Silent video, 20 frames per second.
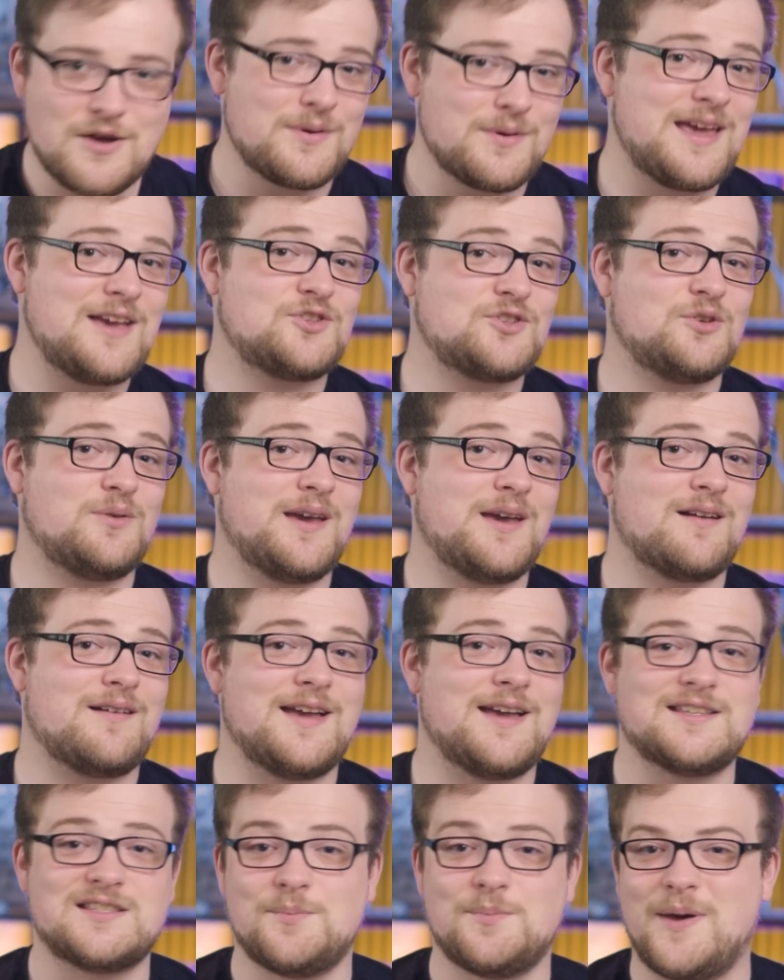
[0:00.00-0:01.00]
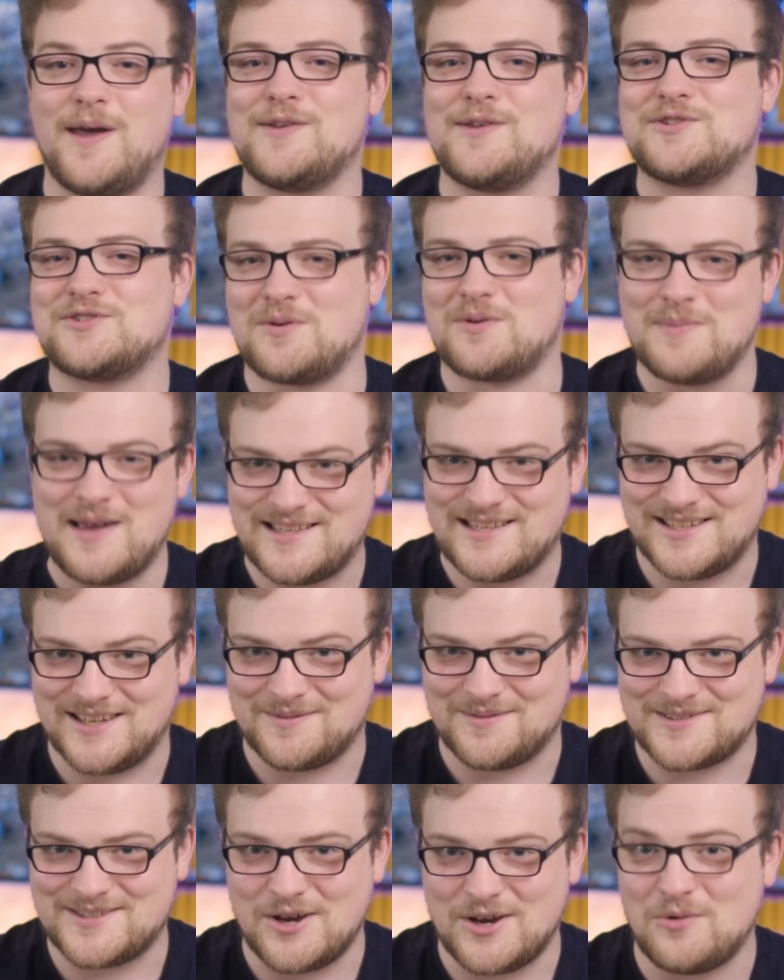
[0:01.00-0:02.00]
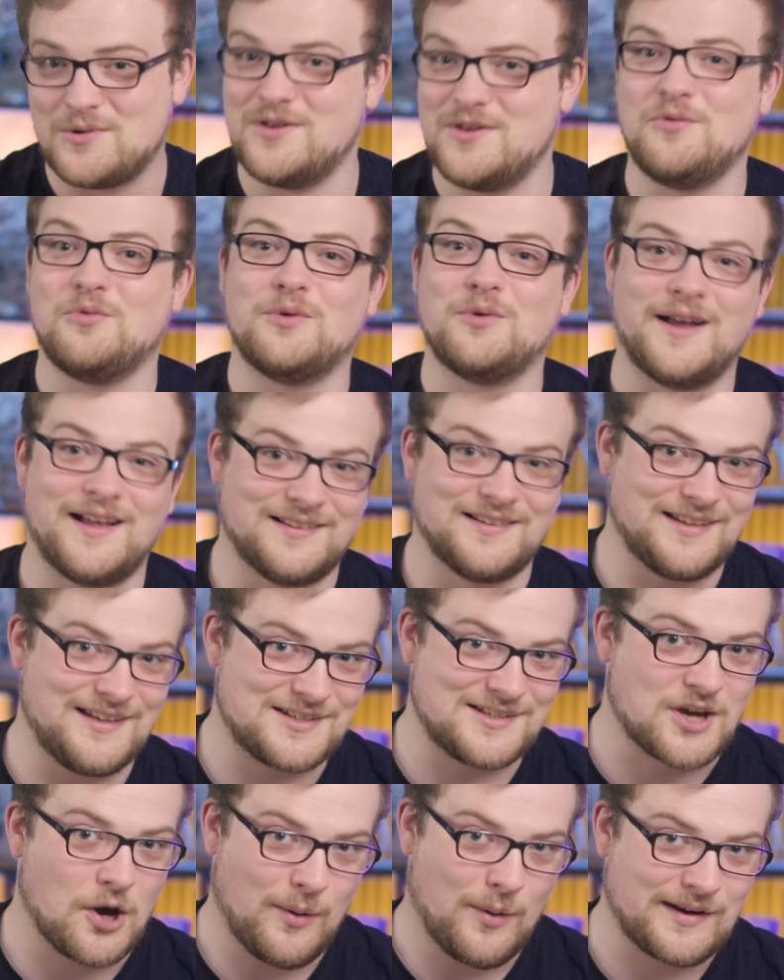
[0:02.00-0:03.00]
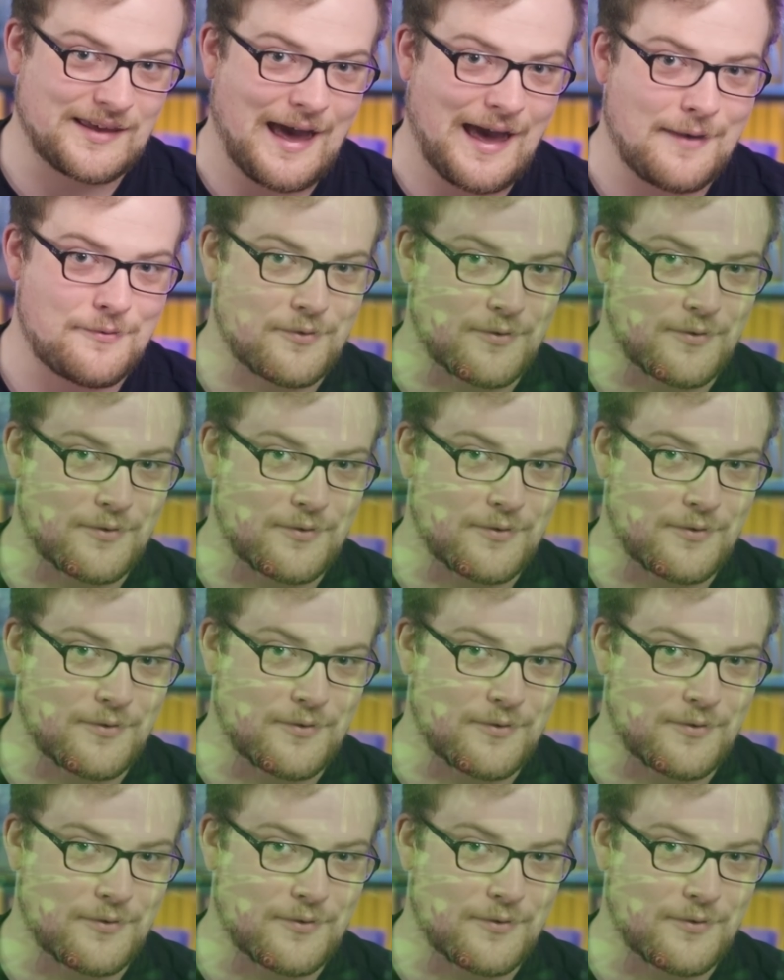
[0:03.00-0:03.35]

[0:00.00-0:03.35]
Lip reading: only issue here is the pages are missing, so you will need to go and gather